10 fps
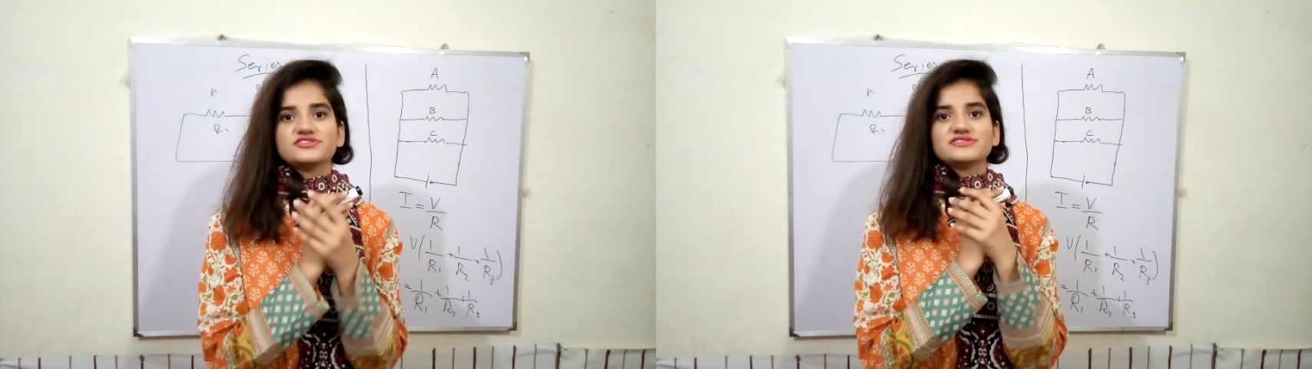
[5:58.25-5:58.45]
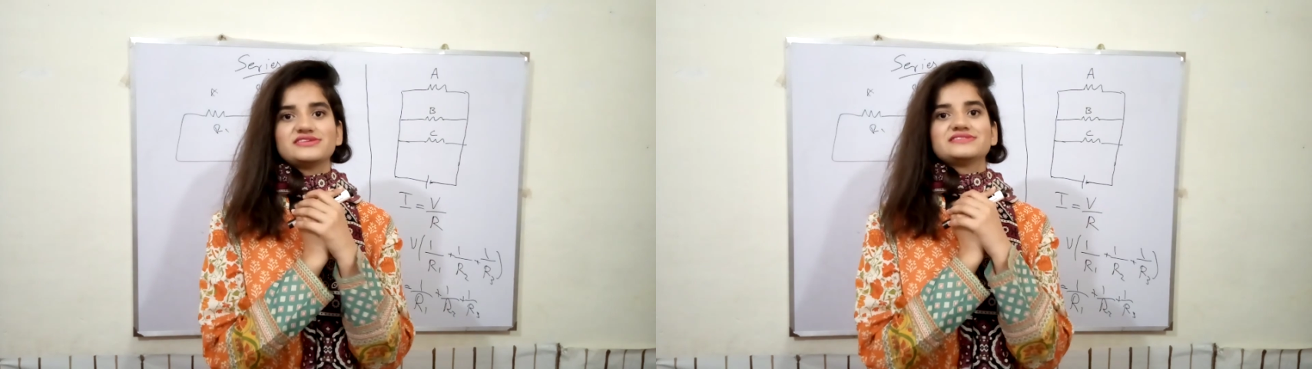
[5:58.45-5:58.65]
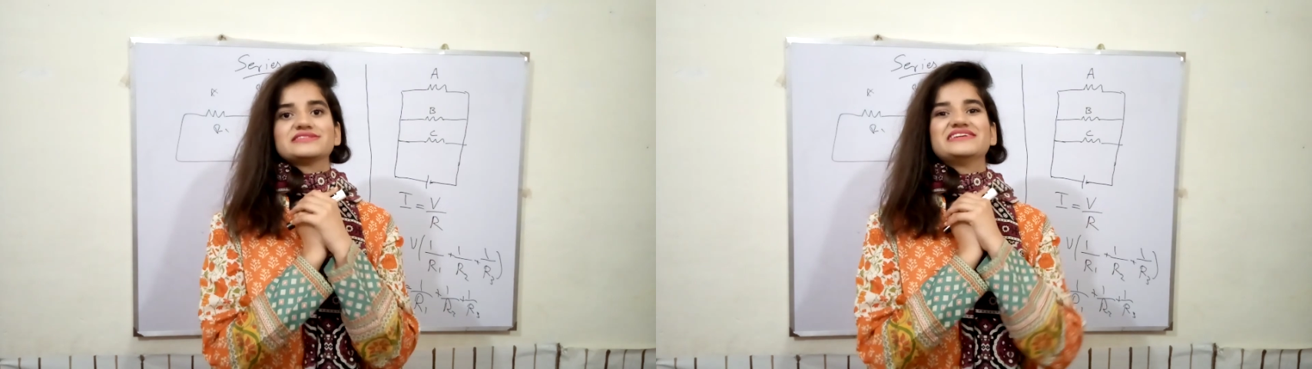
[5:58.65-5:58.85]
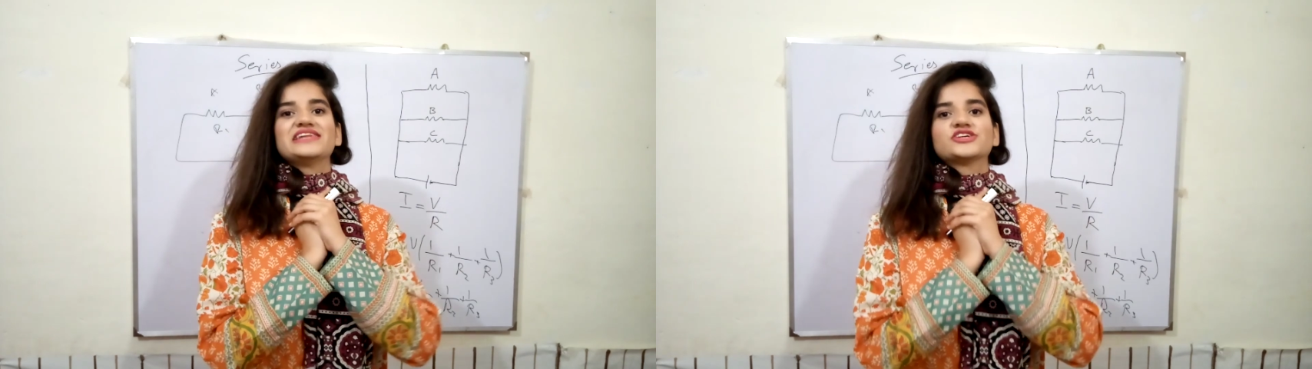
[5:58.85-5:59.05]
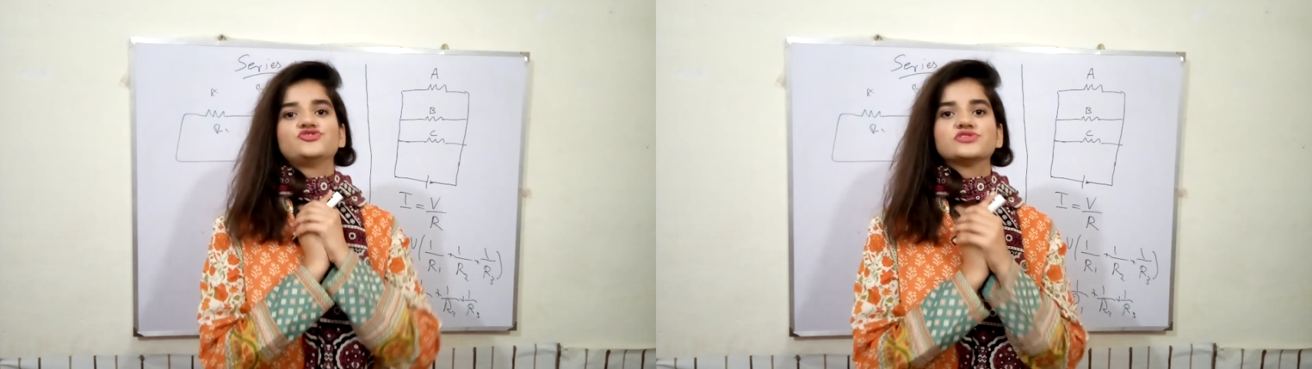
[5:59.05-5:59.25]
is
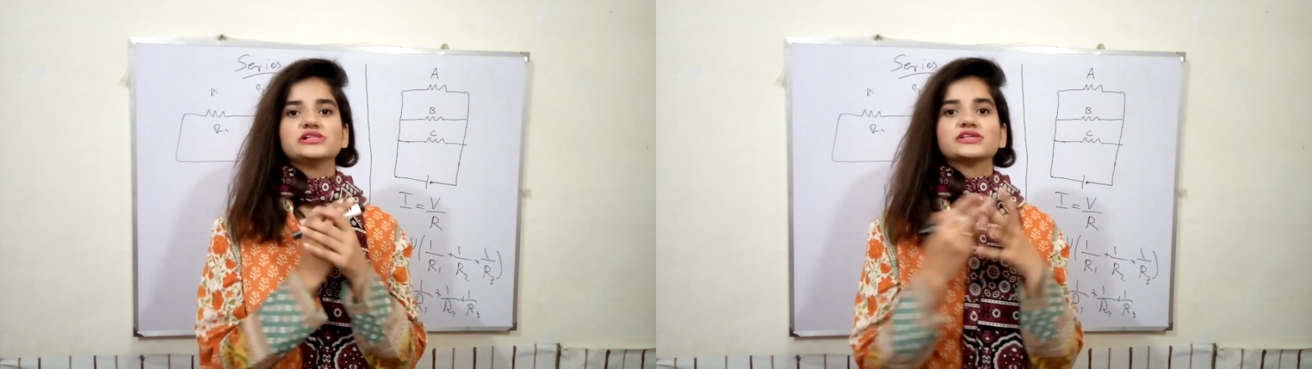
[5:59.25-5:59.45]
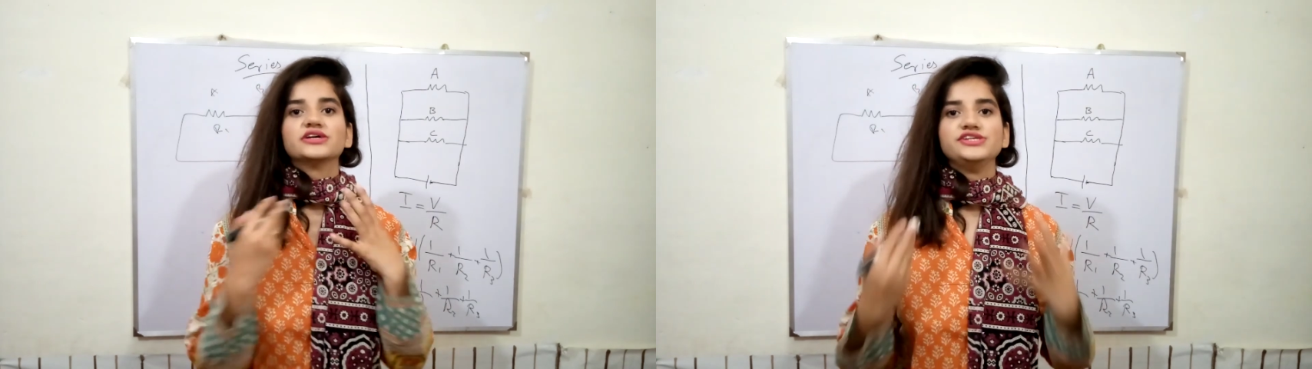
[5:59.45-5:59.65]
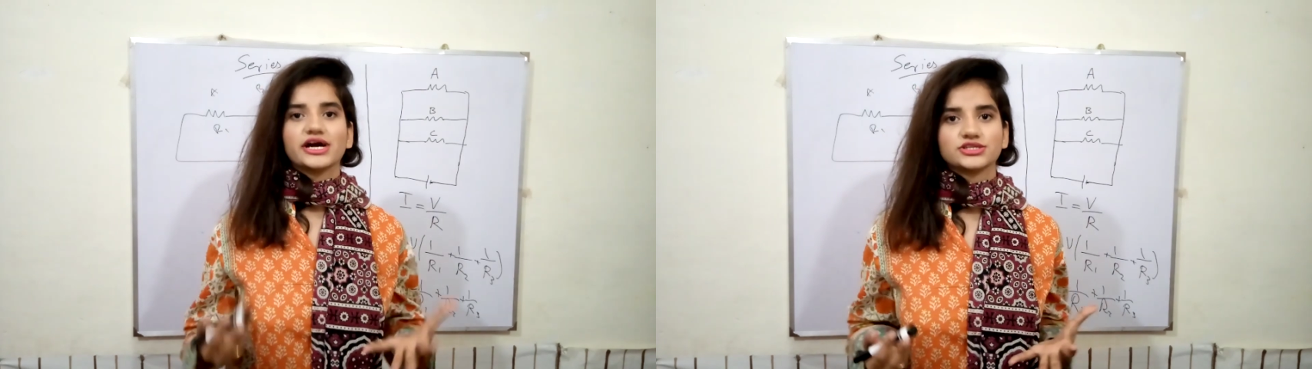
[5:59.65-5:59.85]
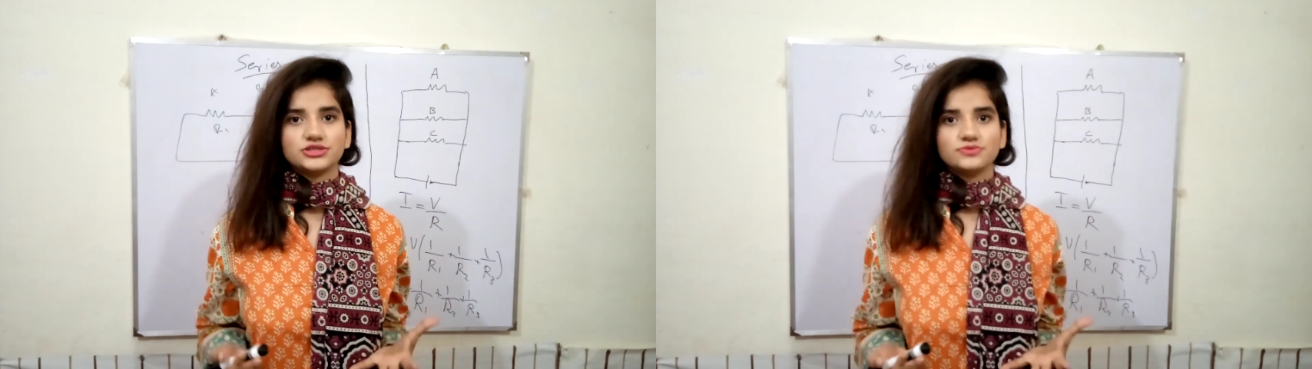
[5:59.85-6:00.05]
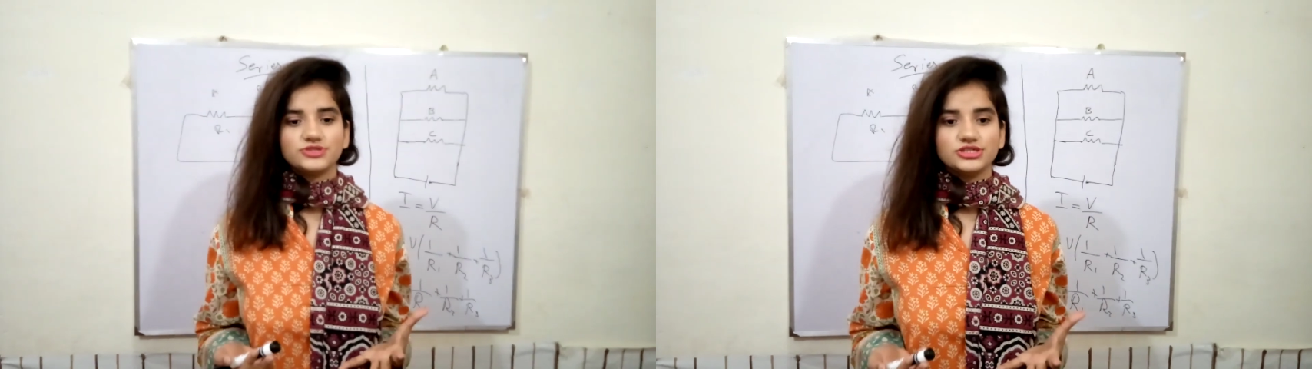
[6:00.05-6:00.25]
electrical
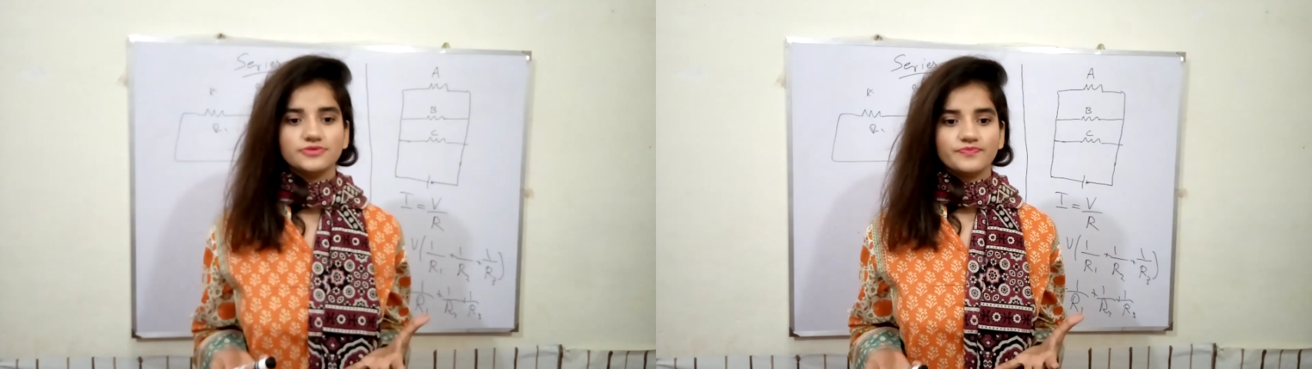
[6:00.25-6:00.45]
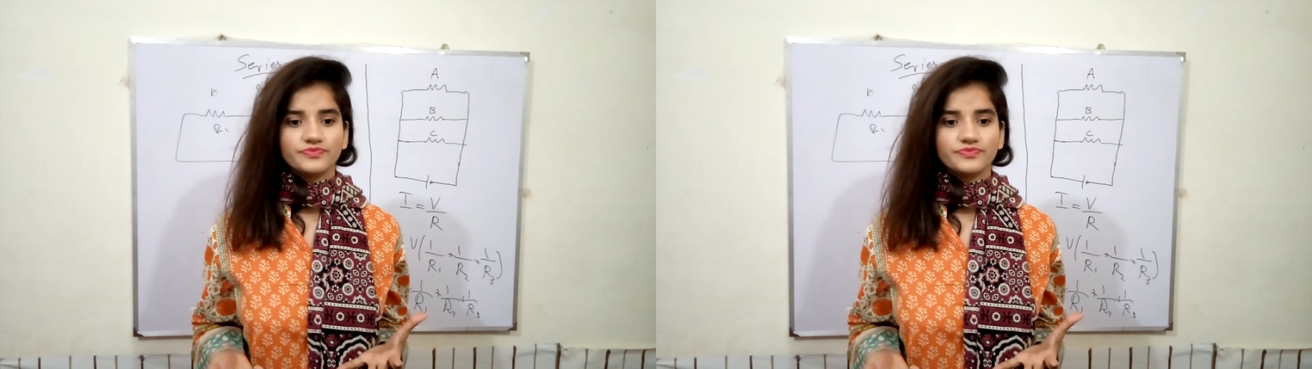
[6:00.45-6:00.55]
conductivity.